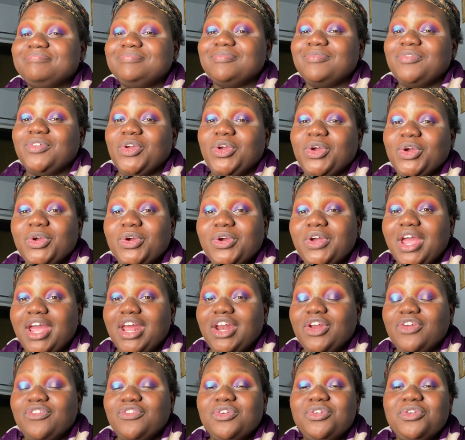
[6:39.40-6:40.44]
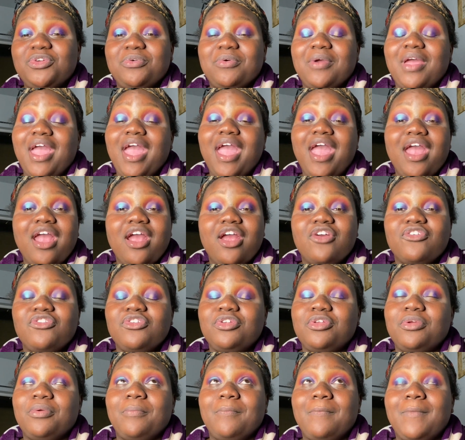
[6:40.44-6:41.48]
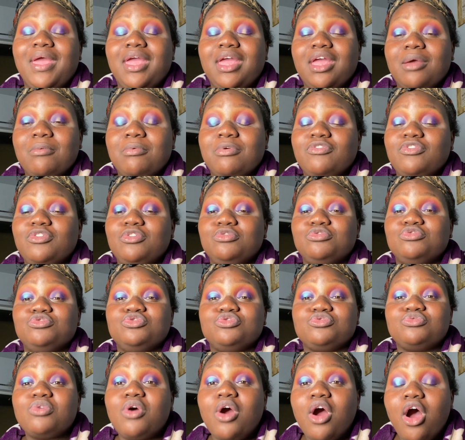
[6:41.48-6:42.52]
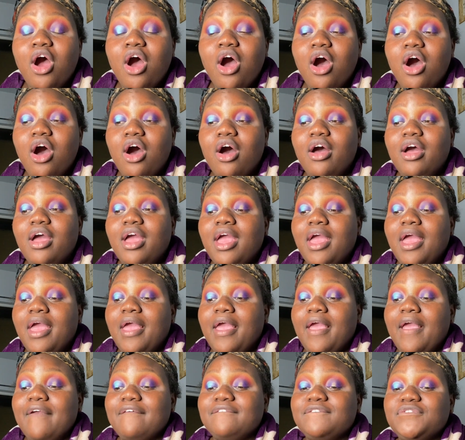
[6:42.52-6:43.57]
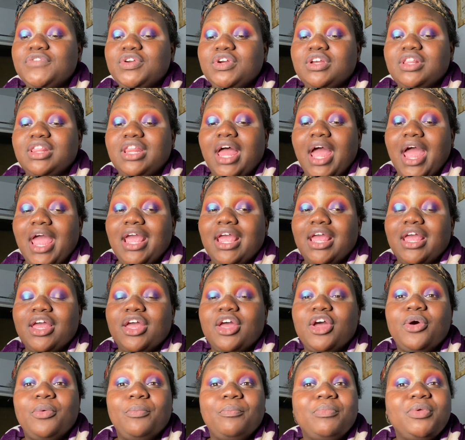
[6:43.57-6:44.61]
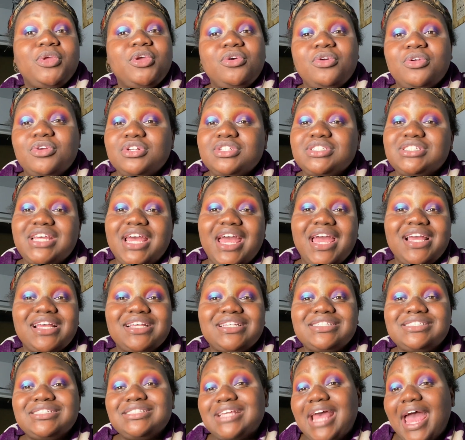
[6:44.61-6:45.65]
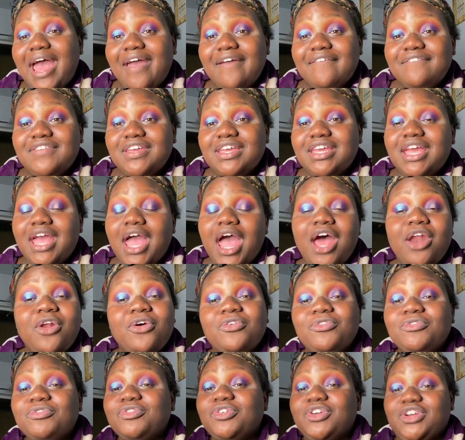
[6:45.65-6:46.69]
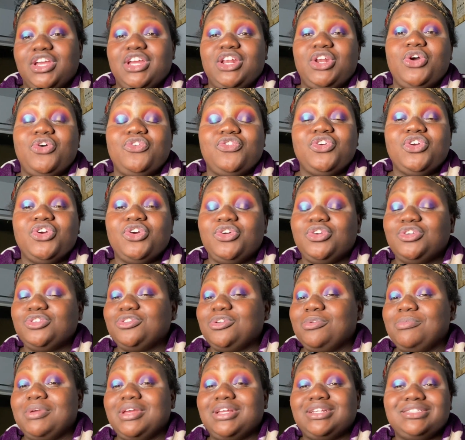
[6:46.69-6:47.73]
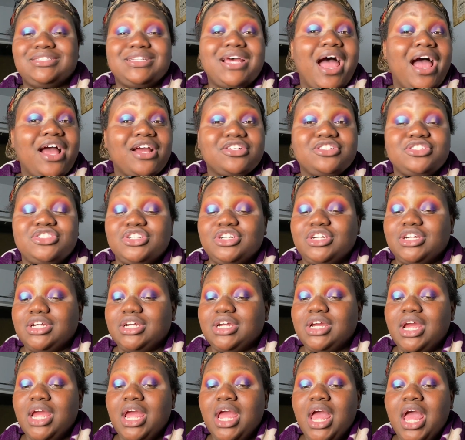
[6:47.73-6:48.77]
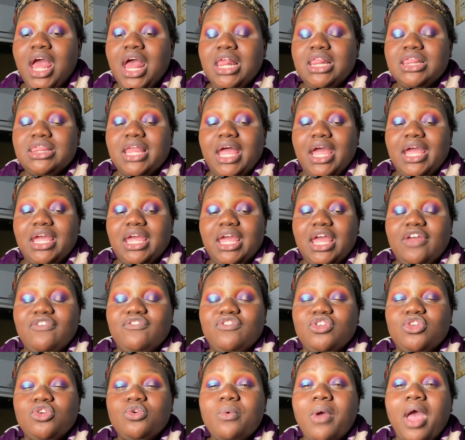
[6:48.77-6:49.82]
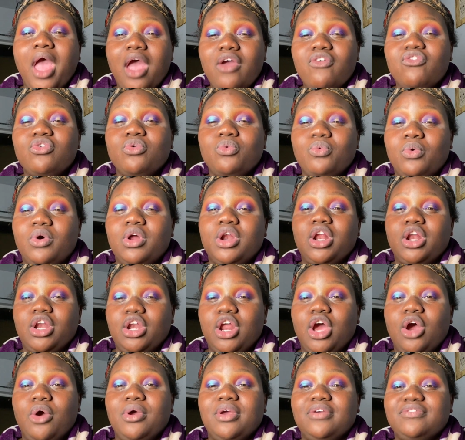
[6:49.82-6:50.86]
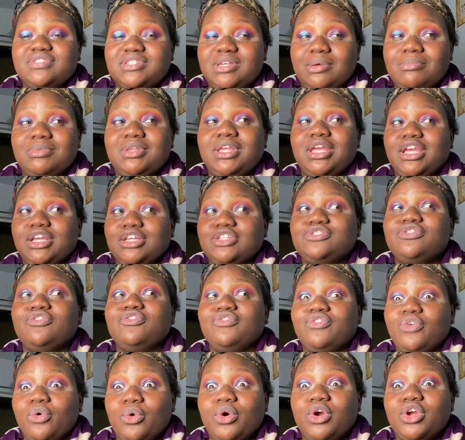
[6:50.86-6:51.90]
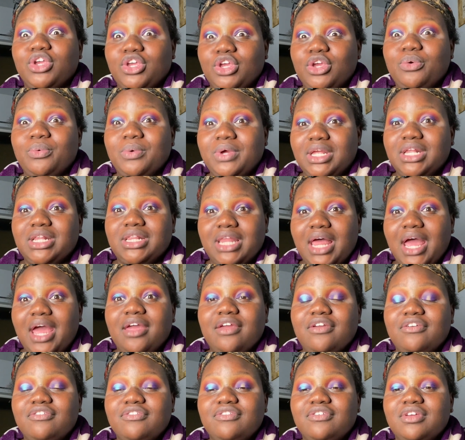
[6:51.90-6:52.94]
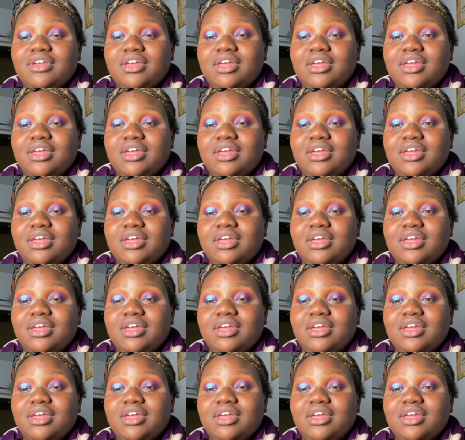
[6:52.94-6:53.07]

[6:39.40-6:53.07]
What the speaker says: If you're creative, if you do hair, if you do makeup, if you draw, if you're like computer tech savvy, I don't freaking know if you're gonna go to be a doctor. Like, if you ever want to know if something is for you in life,